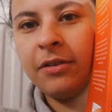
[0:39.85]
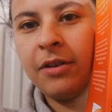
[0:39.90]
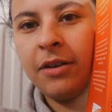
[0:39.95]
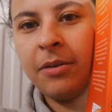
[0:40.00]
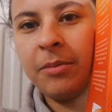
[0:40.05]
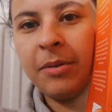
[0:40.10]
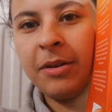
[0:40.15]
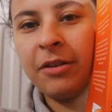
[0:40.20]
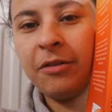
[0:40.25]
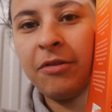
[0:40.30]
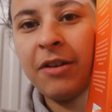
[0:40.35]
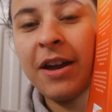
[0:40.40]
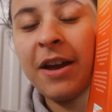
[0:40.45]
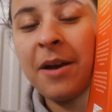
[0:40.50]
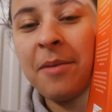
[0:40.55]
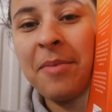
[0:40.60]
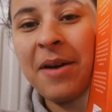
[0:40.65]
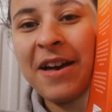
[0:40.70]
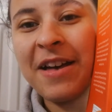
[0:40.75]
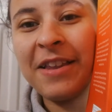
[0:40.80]
um, Create
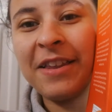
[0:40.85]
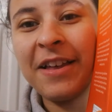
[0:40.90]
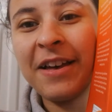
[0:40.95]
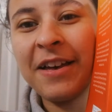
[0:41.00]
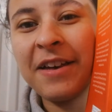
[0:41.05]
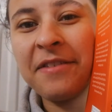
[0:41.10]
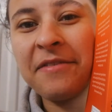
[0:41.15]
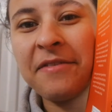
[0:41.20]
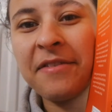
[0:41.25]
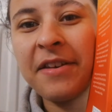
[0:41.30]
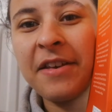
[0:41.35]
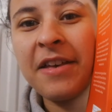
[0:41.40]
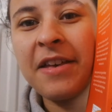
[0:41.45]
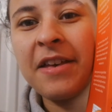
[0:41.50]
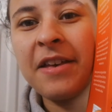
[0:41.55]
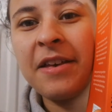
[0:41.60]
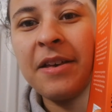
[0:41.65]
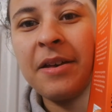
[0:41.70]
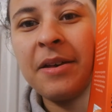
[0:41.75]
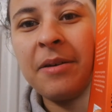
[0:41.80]
a Better Life
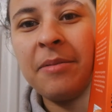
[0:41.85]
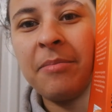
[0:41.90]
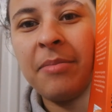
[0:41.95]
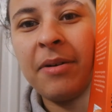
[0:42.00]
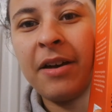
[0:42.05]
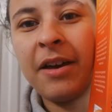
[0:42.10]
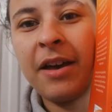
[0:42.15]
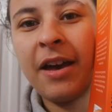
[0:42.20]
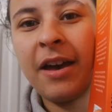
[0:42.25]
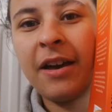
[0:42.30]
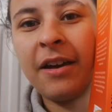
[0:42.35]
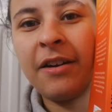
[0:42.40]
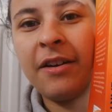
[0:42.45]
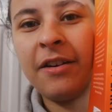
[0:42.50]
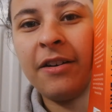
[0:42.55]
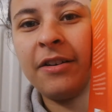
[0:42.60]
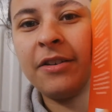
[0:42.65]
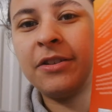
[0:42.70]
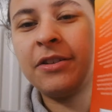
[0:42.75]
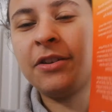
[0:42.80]
by
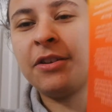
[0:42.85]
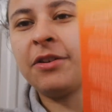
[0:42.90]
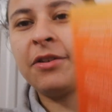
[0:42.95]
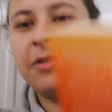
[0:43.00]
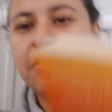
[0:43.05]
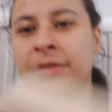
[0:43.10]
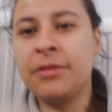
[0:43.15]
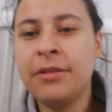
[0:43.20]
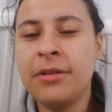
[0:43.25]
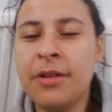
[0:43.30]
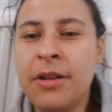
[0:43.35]
Eckhart Tolle.